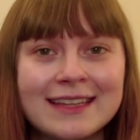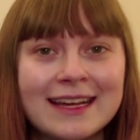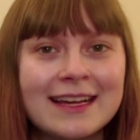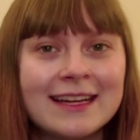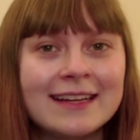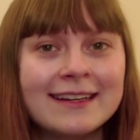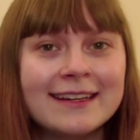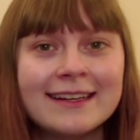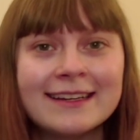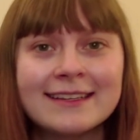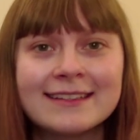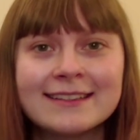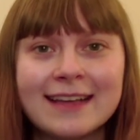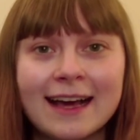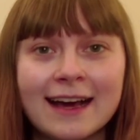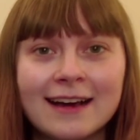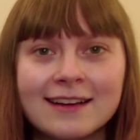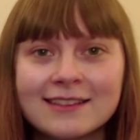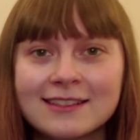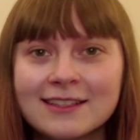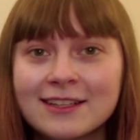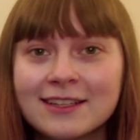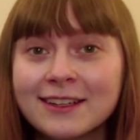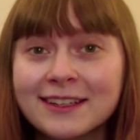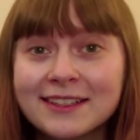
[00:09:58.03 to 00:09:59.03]
It is
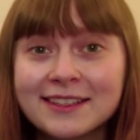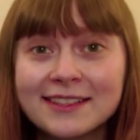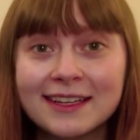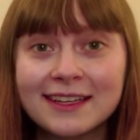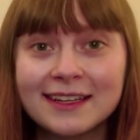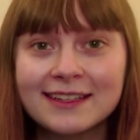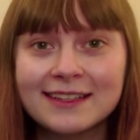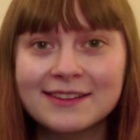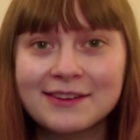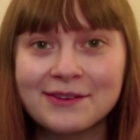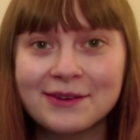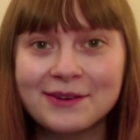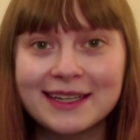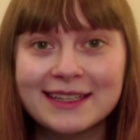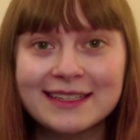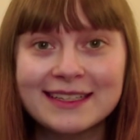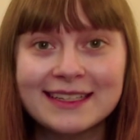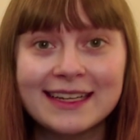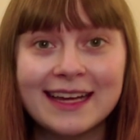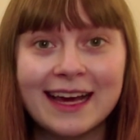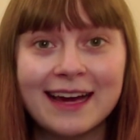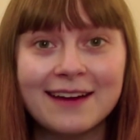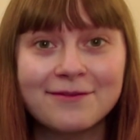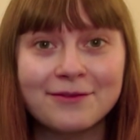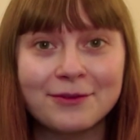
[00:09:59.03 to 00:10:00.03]
as good as it is going
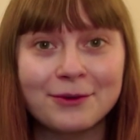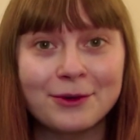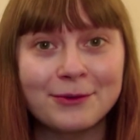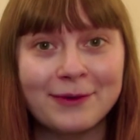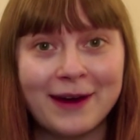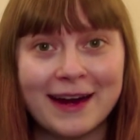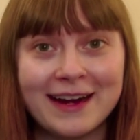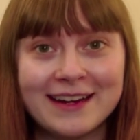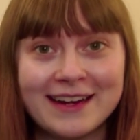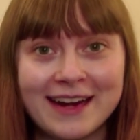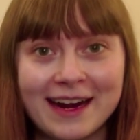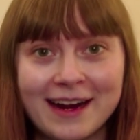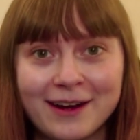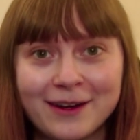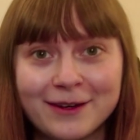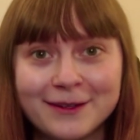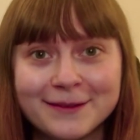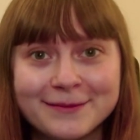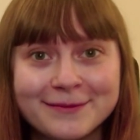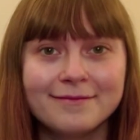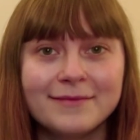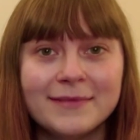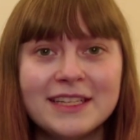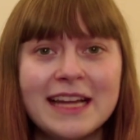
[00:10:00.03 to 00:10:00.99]
to get for right now.